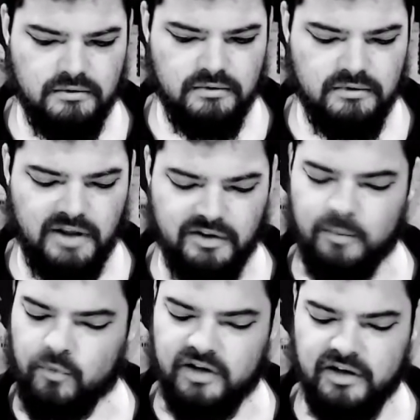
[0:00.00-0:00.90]
now that
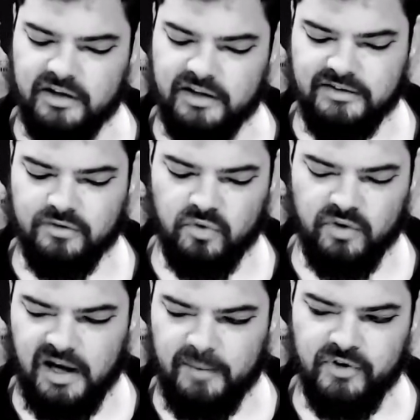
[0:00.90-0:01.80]
I'm reading it, that's sort of
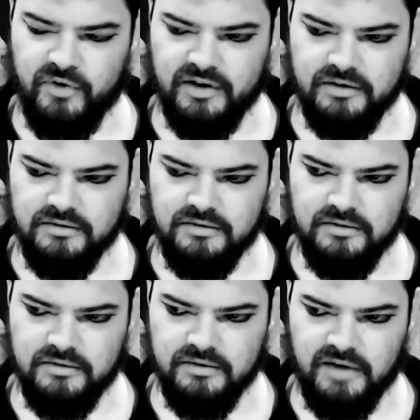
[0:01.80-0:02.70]
what I'm doing.
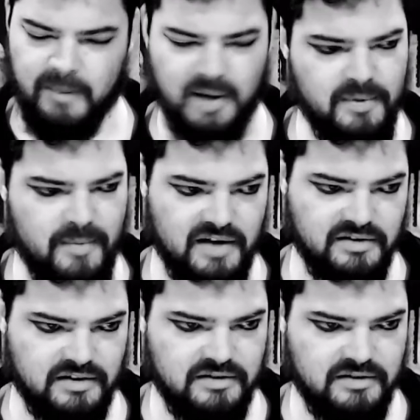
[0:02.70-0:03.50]
I might be basic.